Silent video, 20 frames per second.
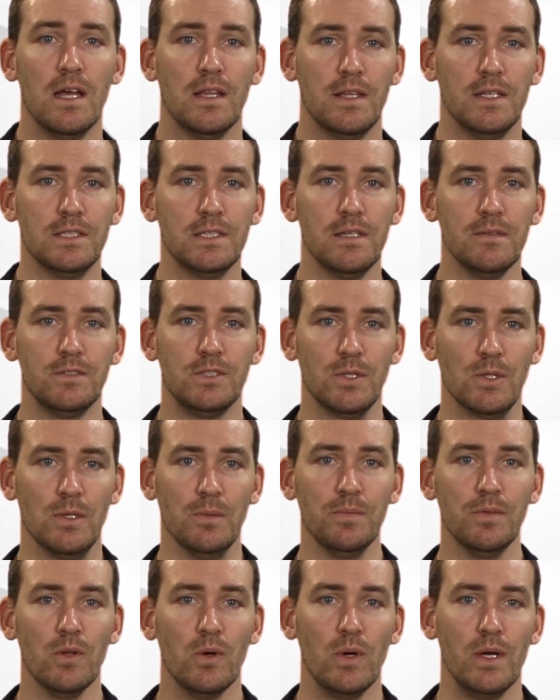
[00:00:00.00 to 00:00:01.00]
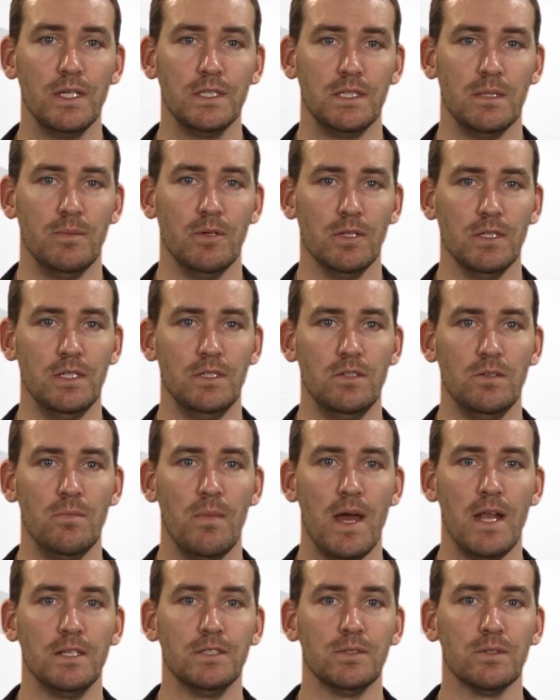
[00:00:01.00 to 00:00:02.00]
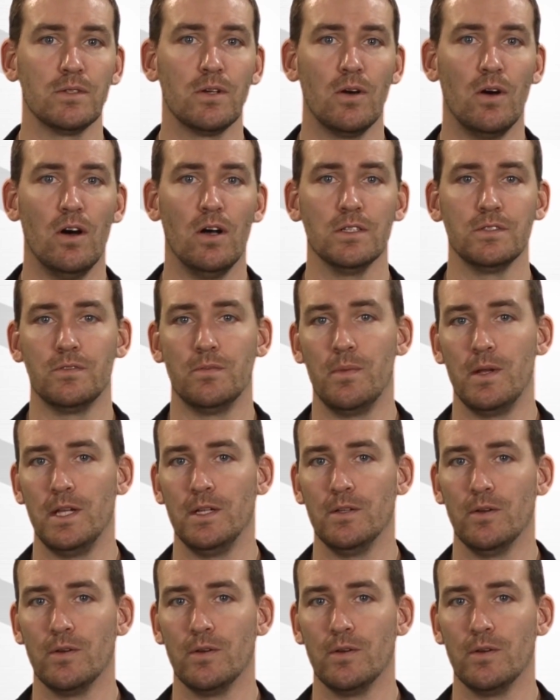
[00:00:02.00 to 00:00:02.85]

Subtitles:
This gives your employees the ability to manage their calls from any